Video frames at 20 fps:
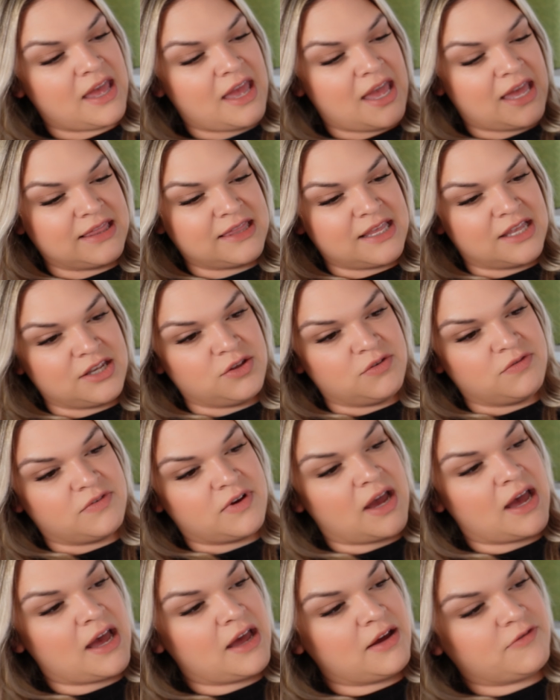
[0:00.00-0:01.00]
And then you've
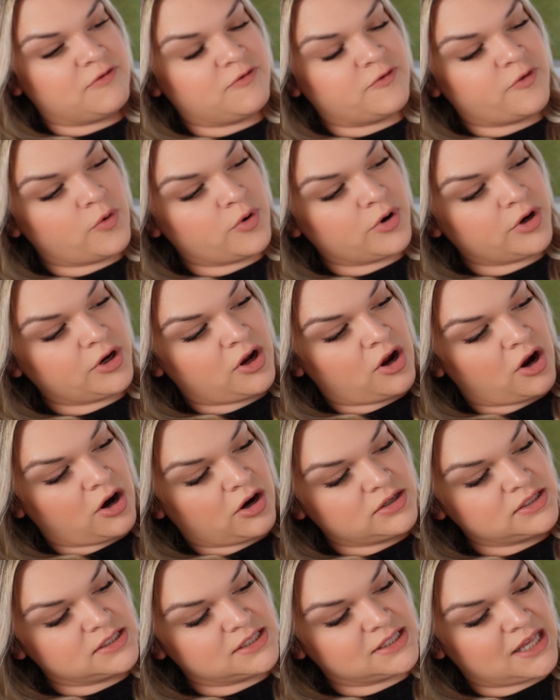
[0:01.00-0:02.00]
got four
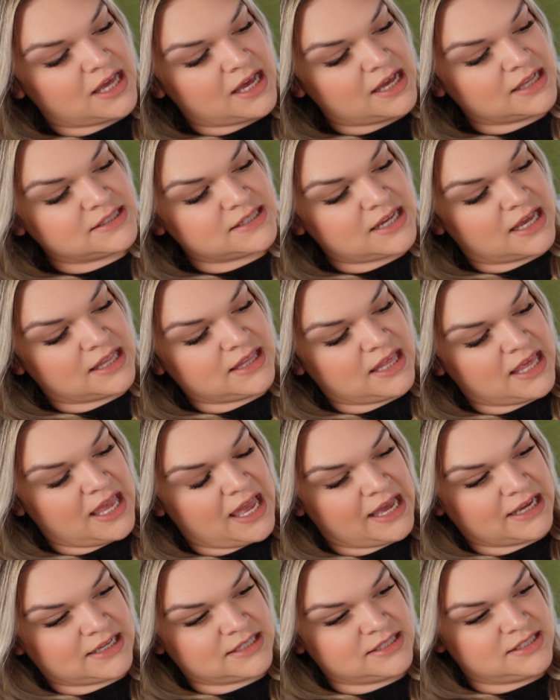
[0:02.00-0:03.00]
card slots on the
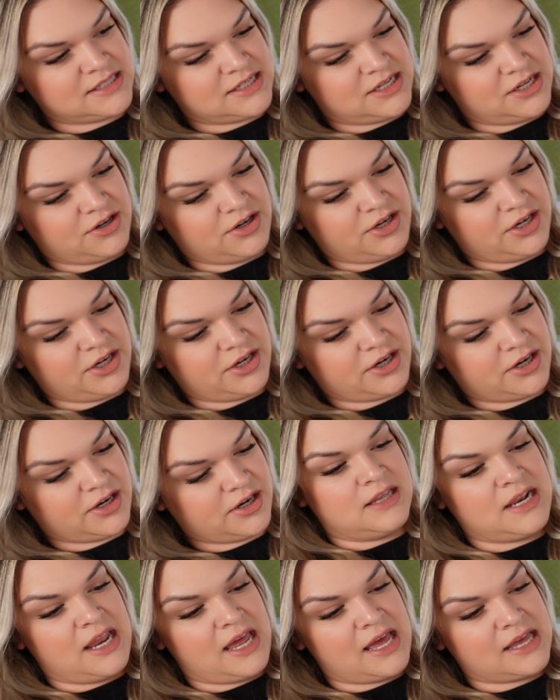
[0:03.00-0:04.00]
exterior.
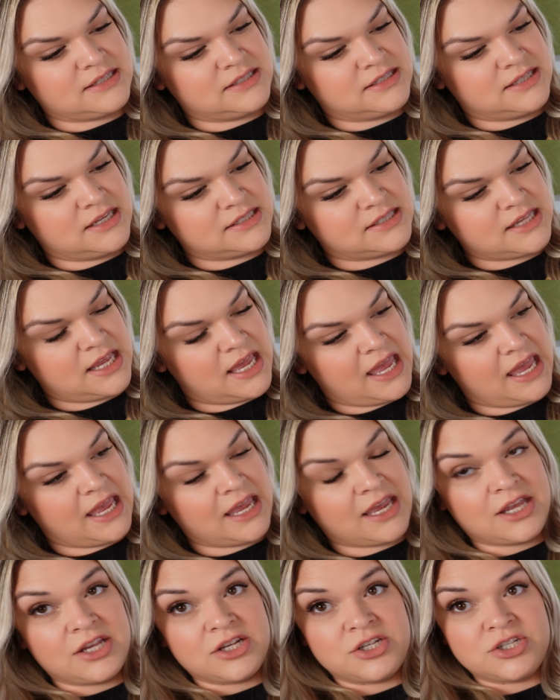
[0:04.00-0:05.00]
It has this
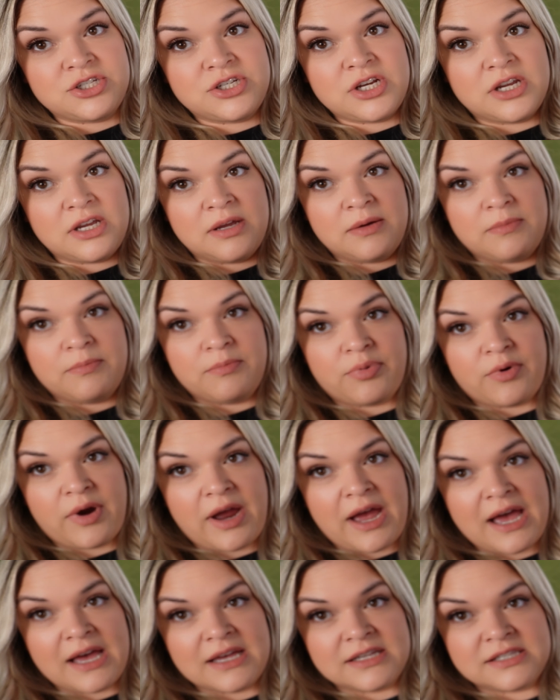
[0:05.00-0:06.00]
aged
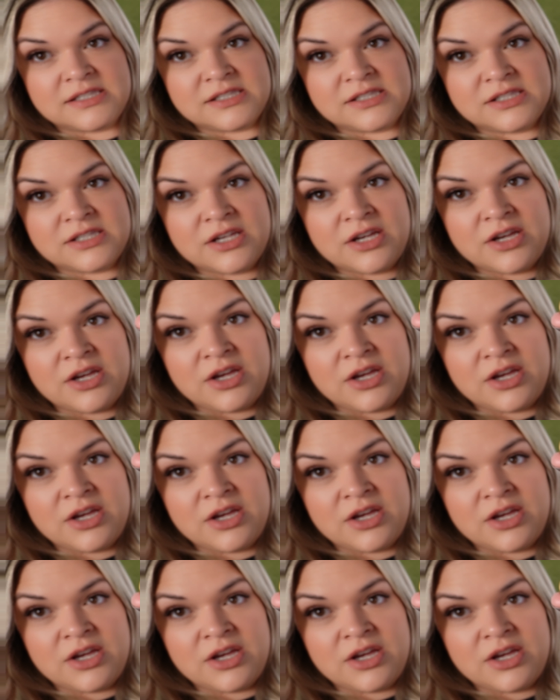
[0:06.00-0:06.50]
brass